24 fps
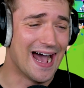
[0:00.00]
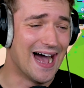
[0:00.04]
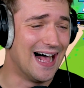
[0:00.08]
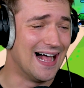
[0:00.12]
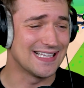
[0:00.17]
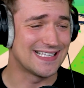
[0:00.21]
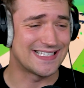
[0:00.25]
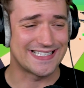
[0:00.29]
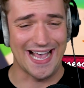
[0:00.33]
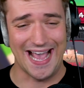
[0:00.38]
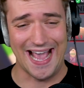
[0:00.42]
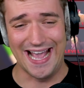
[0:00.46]

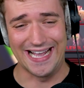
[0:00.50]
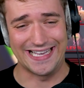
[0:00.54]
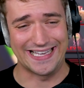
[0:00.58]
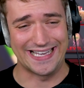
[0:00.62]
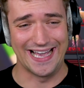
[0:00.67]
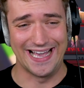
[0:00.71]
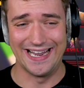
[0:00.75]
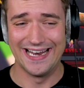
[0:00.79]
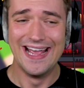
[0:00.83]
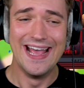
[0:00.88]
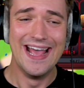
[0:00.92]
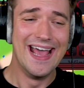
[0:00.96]
I'll take
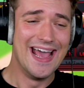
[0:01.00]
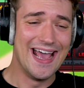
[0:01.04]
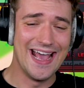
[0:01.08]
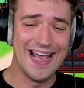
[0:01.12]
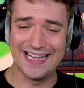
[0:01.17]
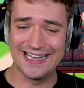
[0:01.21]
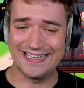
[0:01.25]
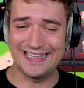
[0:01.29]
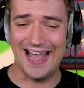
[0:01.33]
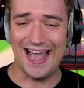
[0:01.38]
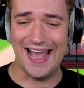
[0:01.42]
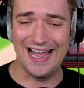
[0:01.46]
it.
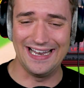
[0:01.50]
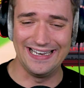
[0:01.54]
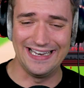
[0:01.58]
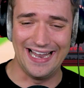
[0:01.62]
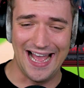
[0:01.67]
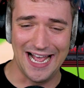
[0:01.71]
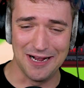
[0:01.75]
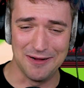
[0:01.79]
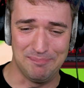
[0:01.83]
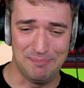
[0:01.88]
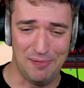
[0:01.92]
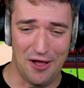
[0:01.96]
Hit that
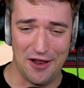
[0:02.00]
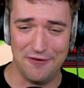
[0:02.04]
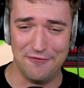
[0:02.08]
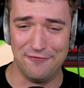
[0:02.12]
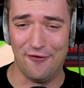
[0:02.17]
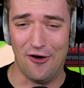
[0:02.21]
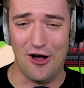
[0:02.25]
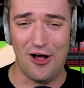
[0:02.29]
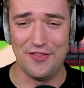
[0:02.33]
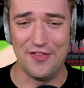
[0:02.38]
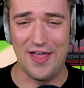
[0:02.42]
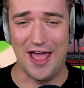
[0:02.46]
like button
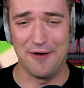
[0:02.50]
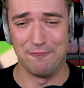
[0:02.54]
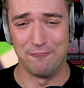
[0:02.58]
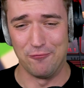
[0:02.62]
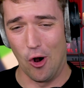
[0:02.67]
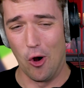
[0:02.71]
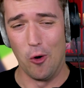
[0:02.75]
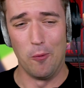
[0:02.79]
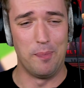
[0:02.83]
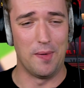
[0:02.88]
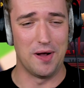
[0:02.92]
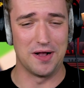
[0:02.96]
for all that
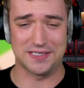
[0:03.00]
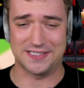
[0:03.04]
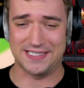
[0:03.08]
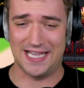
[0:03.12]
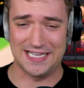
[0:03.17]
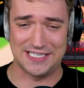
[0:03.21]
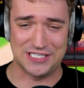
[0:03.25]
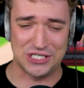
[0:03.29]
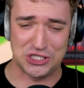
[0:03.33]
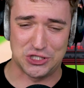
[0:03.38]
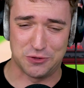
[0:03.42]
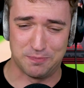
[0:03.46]
Robux
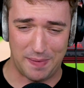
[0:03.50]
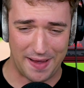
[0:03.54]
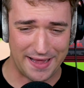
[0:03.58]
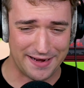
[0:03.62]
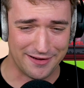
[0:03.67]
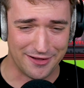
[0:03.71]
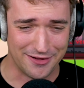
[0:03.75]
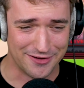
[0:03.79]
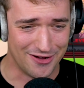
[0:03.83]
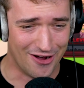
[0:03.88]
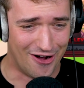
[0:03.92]
I just spent on